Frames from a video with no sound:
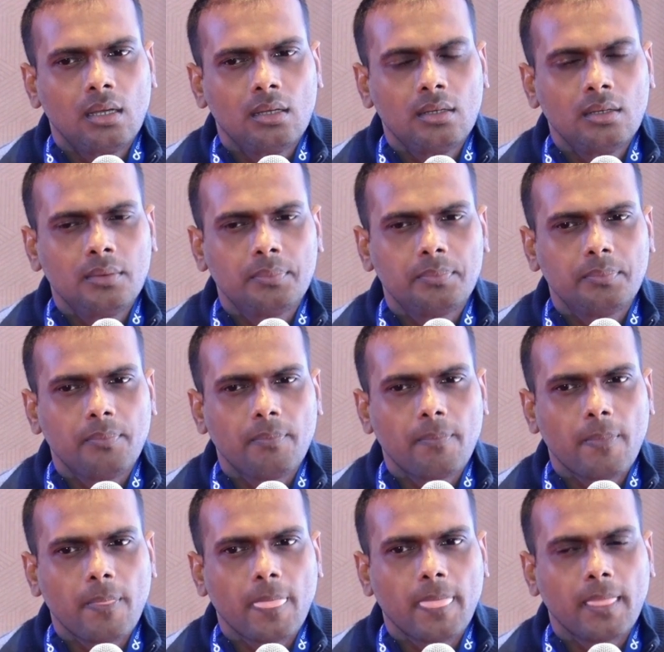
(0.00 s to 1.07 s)

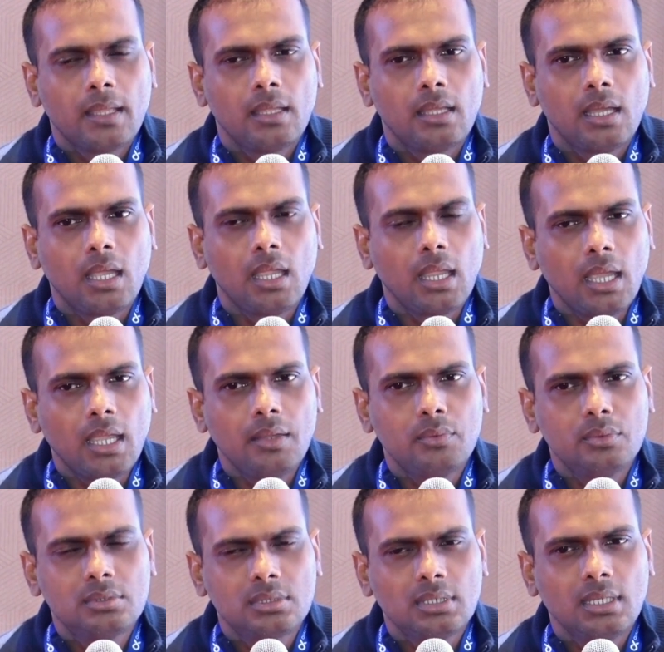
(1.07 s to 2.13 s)
I
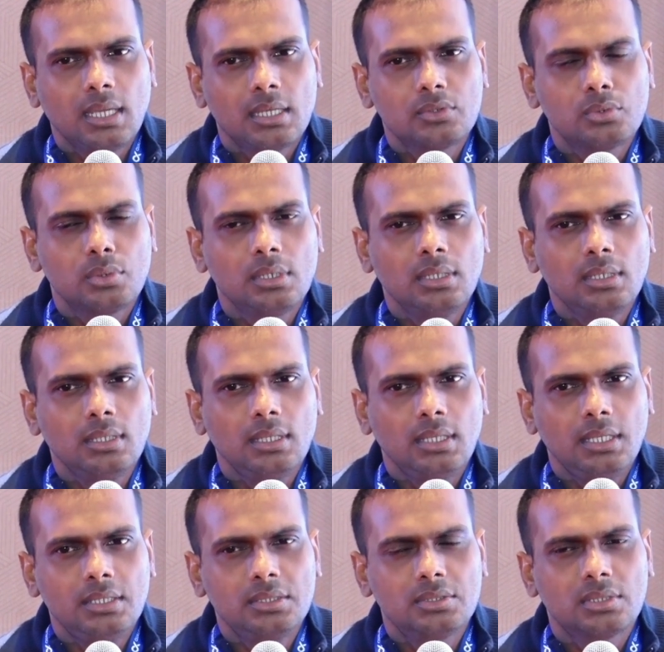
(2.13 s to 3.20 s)
would say actually
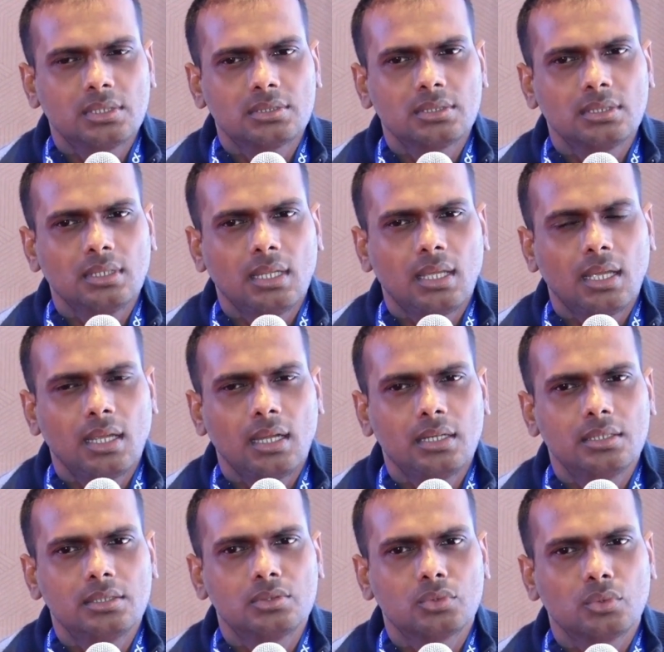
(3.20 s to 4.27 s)
each session
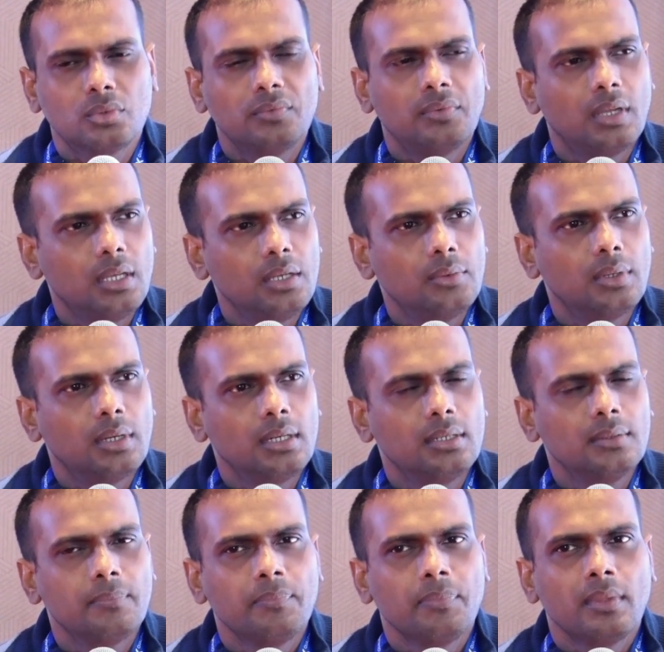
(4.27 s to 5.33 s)
had its own value
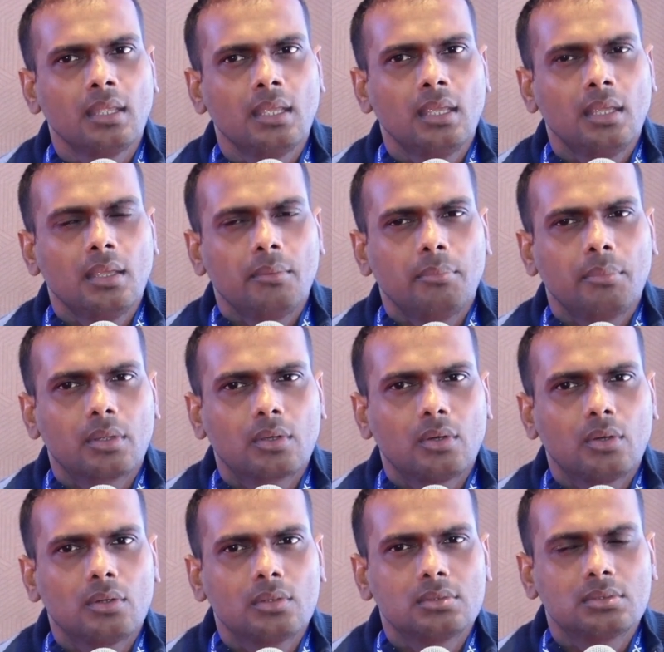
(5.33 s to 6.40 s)
add
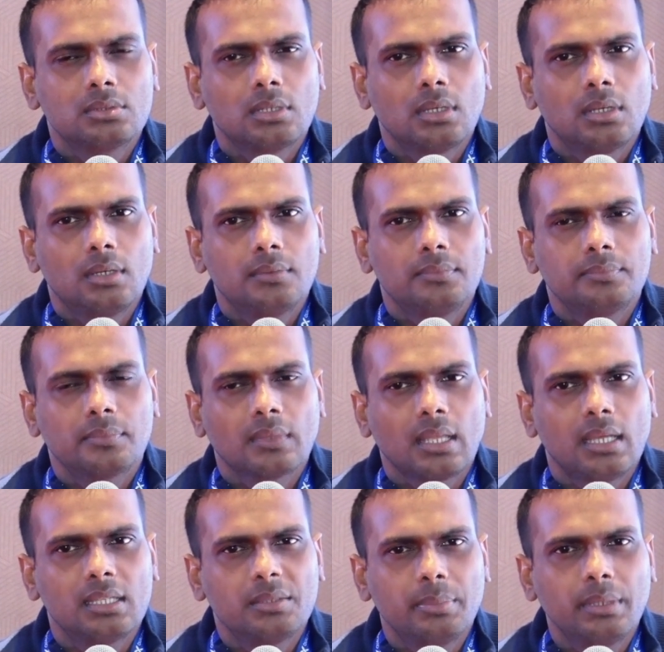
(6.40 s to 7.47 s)
because
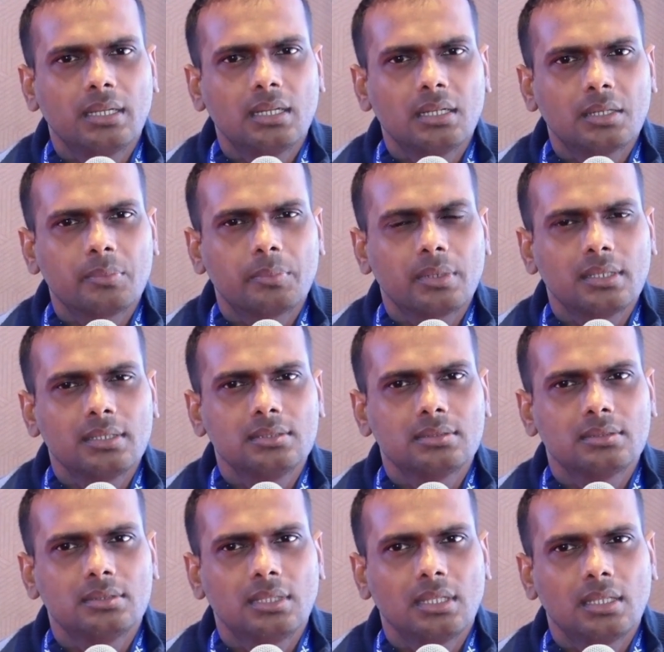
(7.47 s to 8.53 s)
as a big
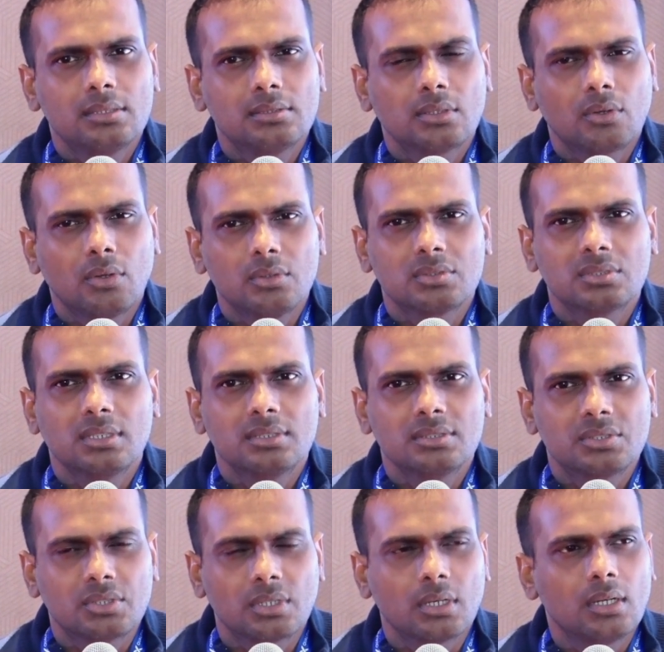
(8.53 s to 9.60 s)
enterprise, there is a
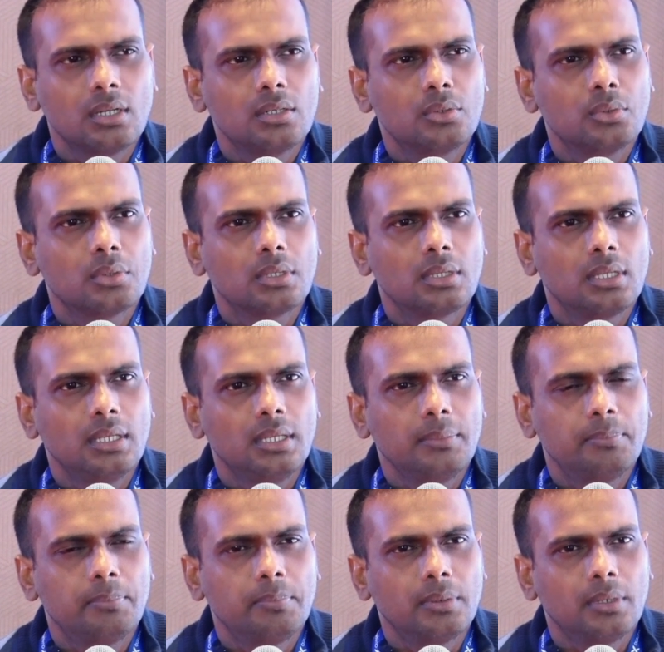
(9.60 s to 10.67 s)
constant struggle to
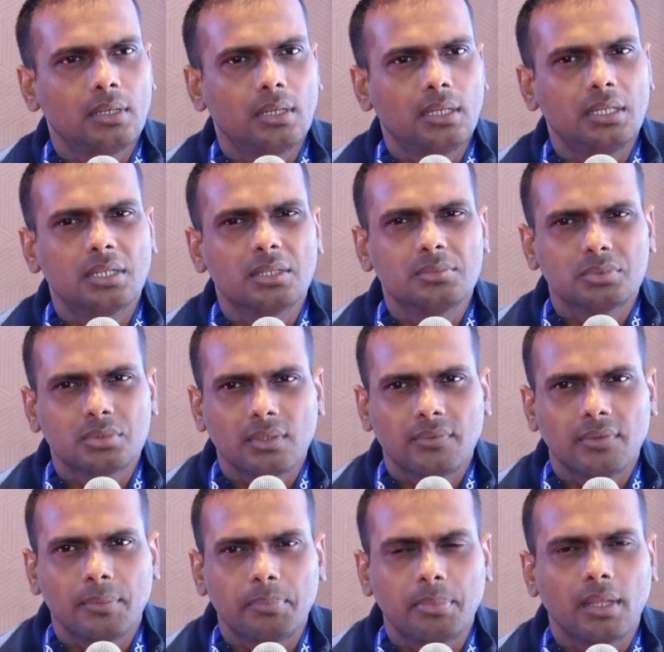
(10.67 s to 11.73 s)
keep in terms
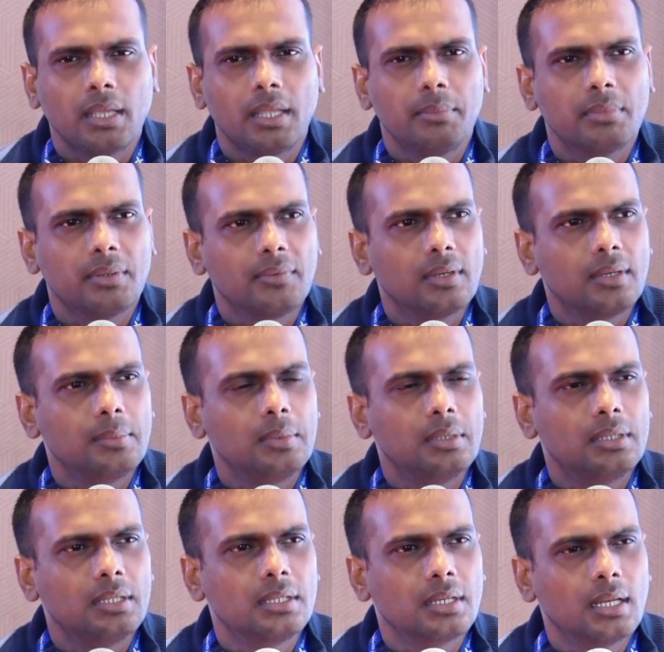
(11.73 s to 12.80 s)
of uptime,
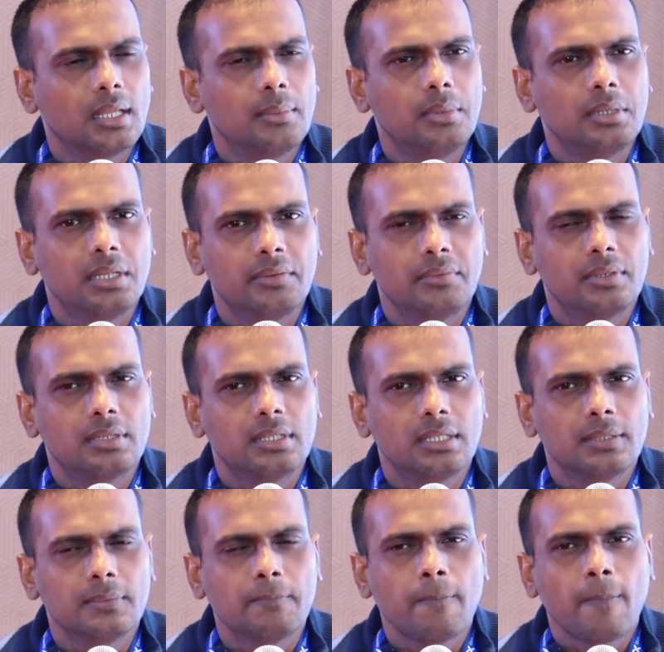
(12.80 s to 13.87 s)
availability, reliability,
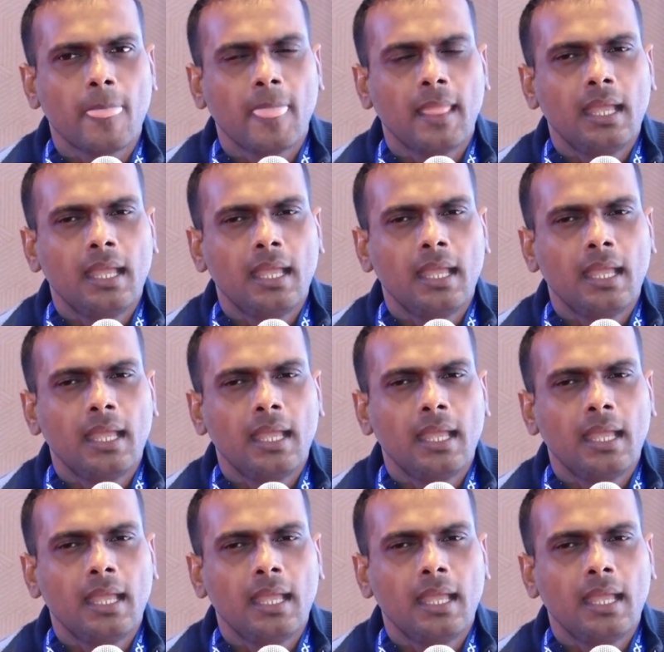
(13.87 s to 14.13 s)
everything.